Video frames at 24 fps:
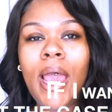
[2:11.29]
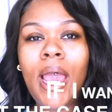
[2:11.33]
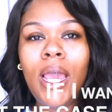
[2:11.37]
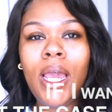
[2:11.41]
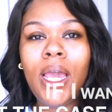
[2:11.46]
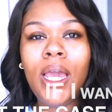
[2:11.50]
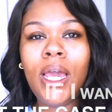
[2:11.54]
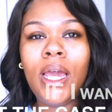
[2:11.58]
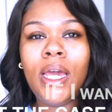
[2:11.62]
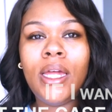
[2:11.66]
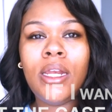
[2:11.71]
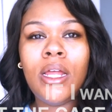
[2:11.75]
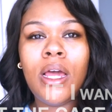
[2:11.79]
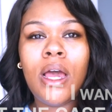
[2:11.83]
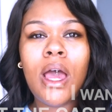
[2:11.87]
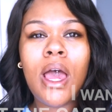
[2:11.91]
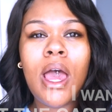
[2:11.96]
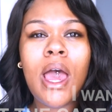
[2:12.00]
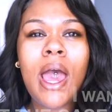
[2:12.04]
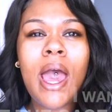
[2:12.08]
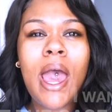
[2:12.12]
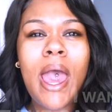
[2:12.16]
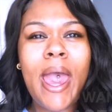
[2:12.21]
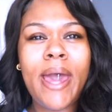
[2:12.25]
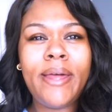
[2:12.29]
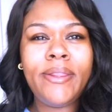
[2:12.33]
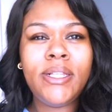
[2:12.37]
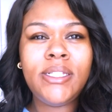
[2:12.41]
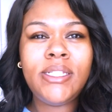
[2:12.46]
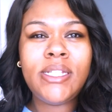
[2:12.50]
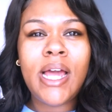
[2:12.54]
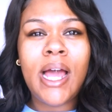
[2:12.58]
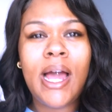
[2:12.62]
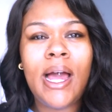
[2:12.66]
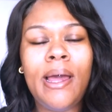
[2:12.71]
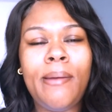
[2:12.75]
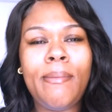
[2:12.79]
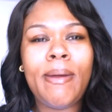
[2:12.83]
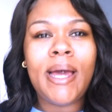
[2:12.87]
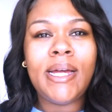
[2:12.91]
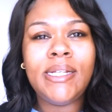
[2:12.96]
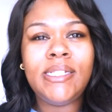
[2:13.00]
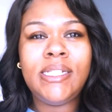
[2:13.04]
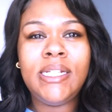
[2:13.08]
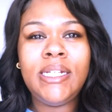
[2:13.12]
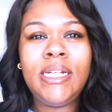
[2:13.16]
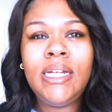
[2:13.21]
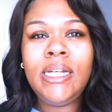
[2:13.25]
and at the time,
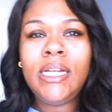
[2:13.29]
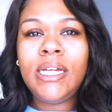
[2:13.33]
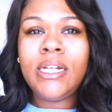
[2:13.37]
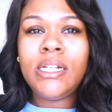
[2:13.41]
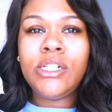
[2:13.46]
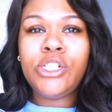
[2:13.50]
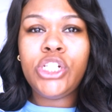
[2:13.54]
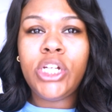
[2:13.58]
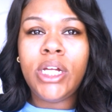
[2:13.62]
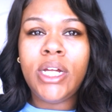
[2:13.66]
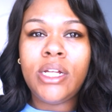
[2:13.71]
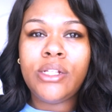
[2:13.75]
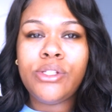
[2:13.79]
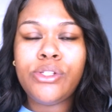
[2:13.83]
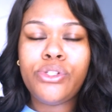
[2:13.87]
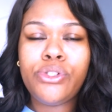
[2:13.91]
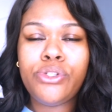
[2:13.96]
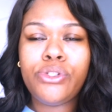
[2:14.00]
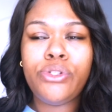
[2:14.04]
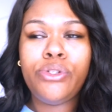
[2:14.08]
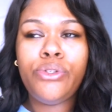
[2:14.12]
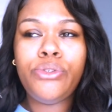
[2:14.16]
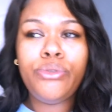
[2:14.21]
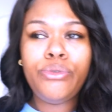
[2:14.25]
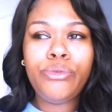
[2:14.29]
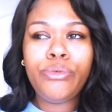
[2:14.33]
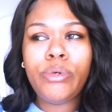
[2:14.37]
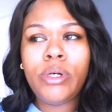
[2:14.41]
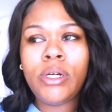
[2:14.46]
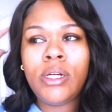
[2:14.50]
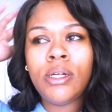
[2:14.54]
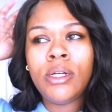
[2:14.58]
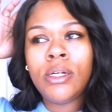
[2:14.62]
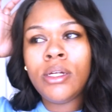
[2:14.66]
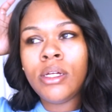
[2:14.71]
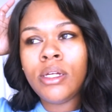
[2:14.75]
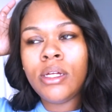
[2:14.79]
I didn't get a chance to